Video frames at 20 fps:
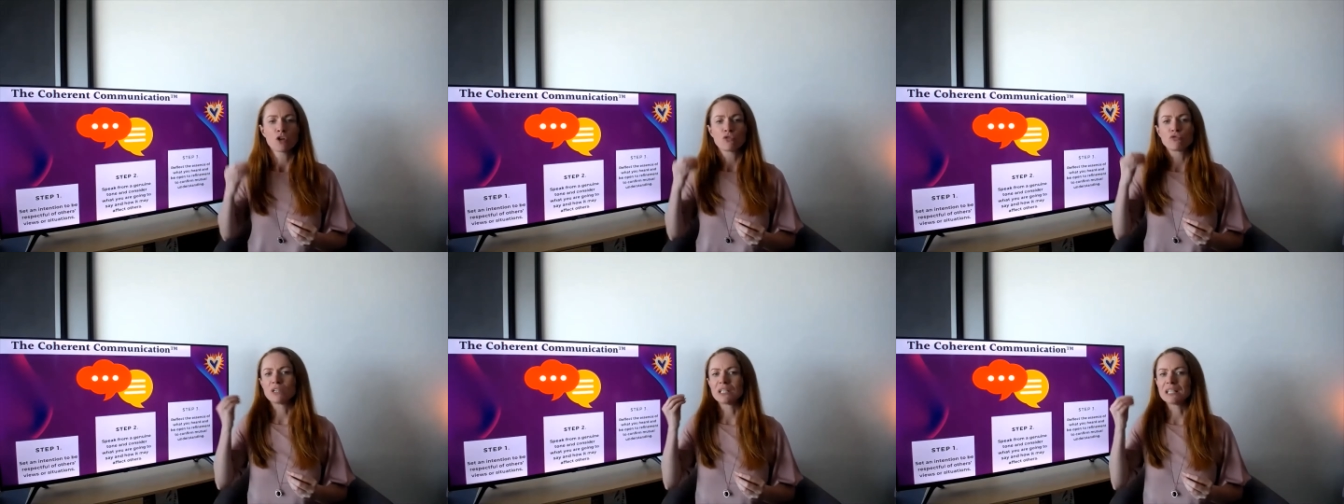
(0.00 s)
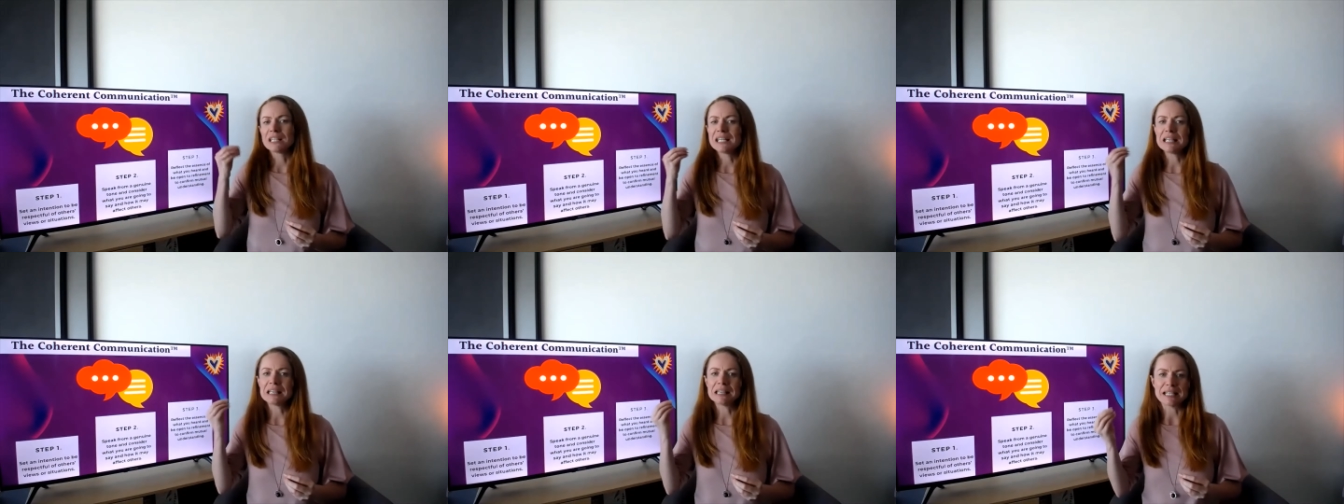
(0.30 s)

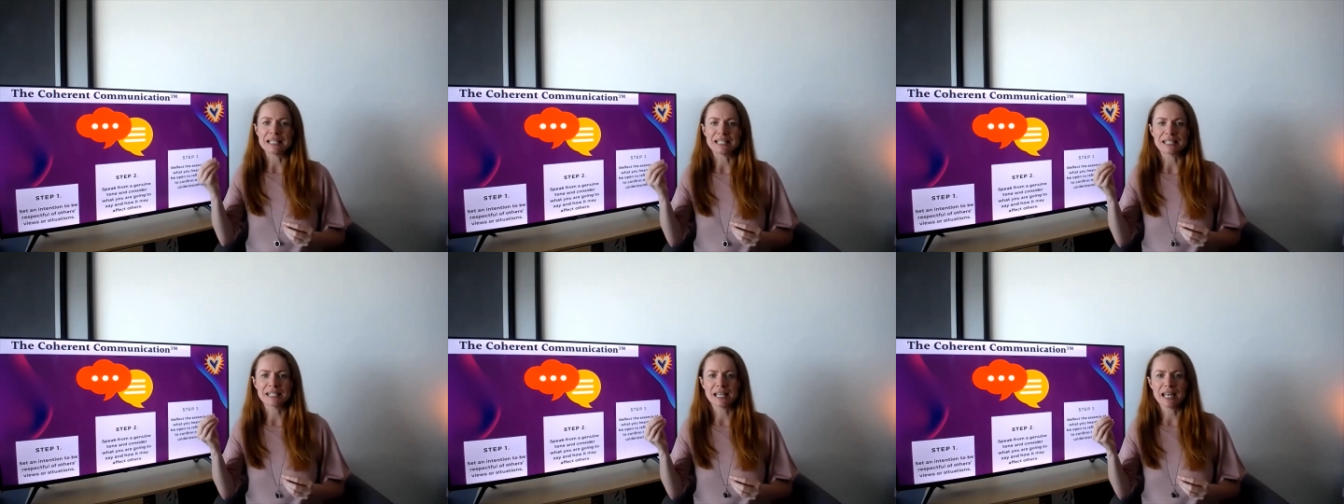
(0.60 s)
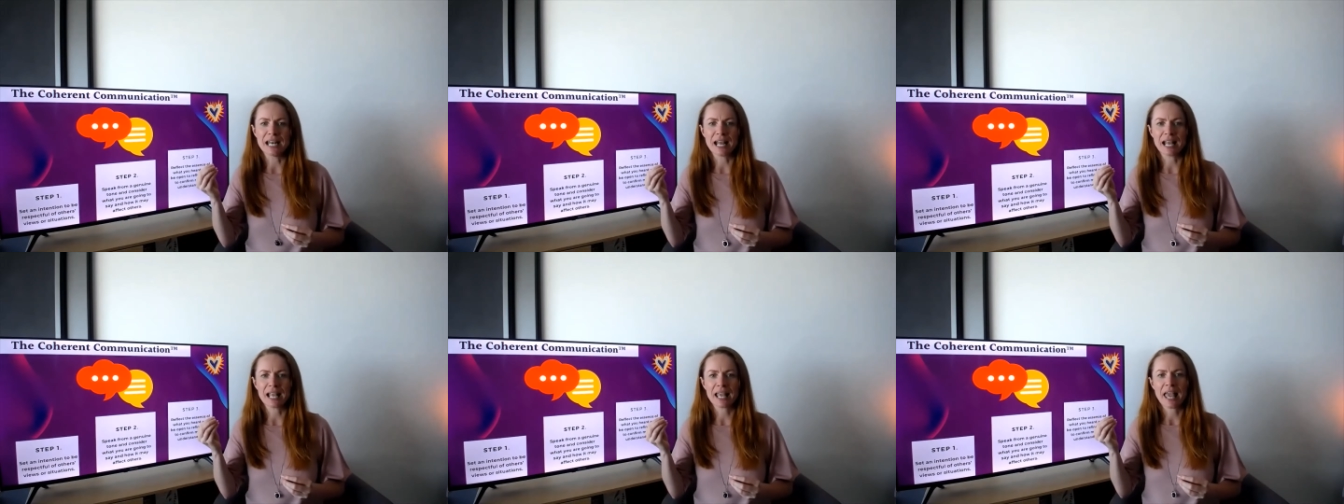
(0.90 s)
really
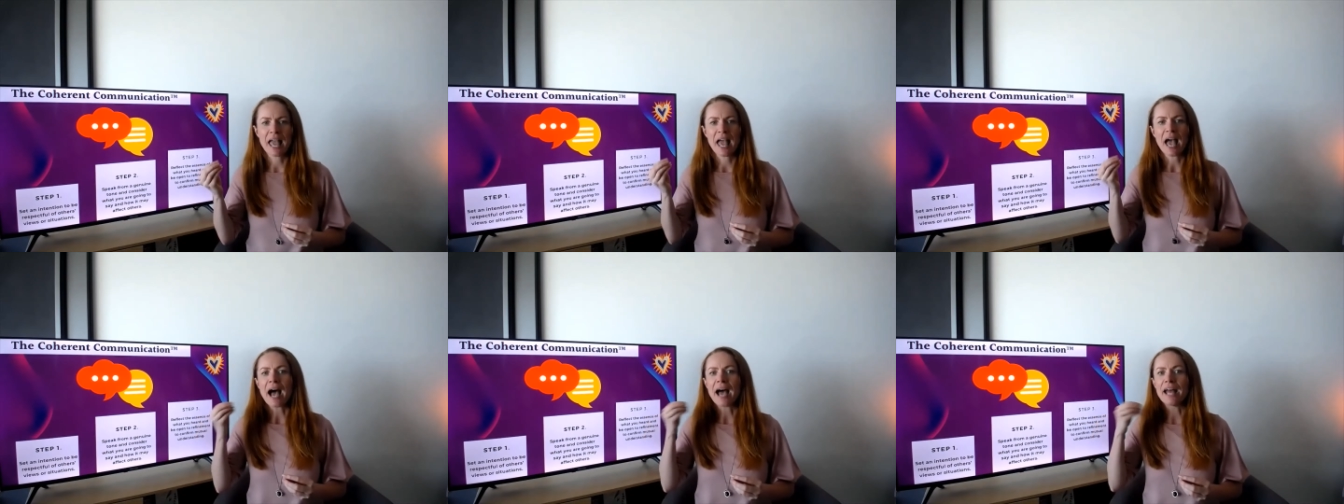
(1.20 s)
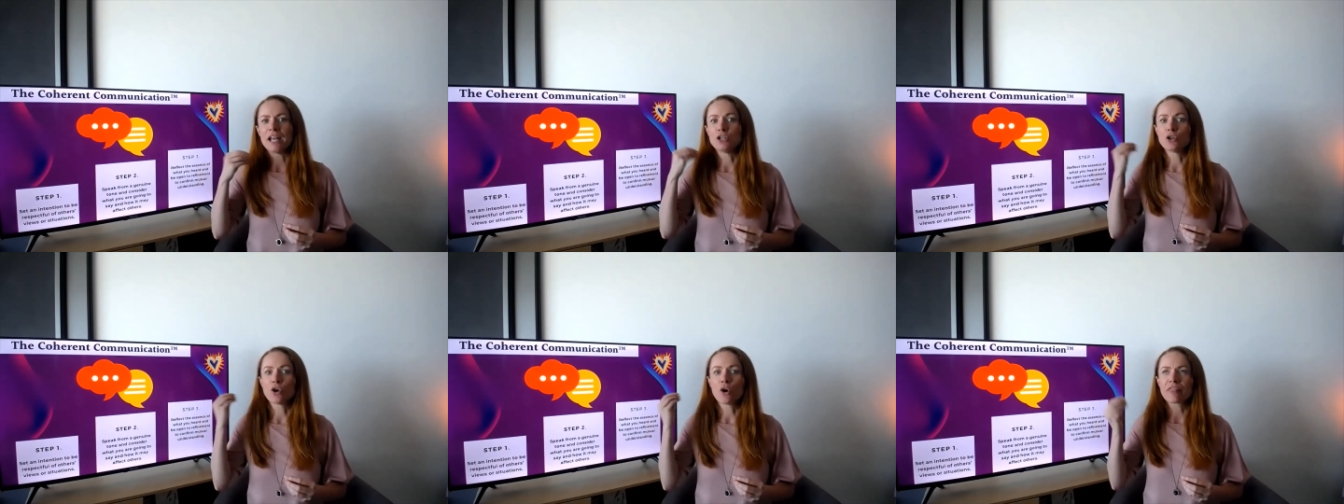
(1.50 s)
listening
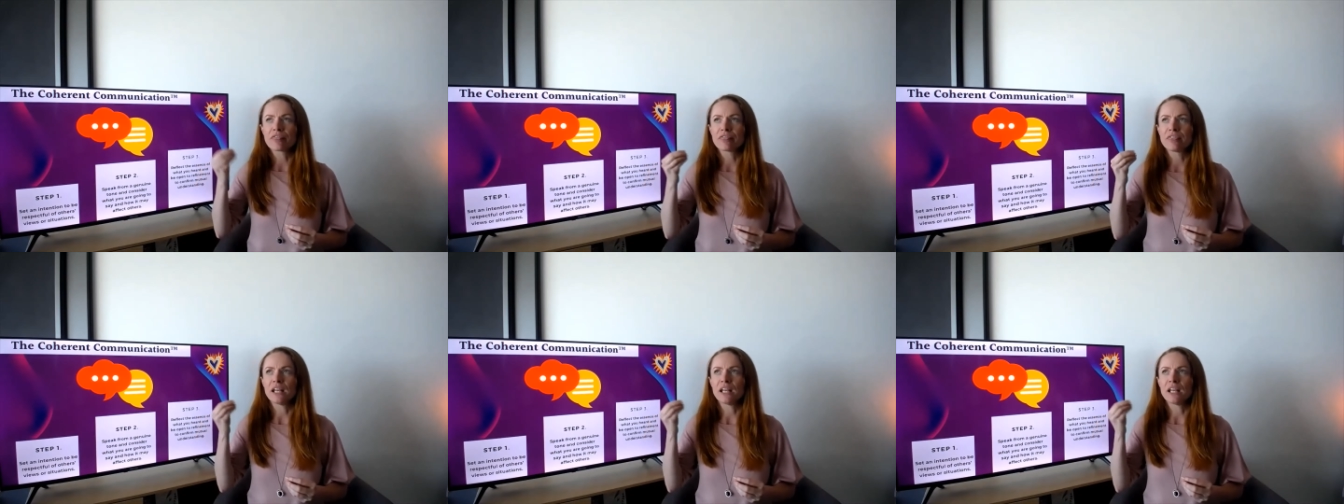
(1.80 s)
and not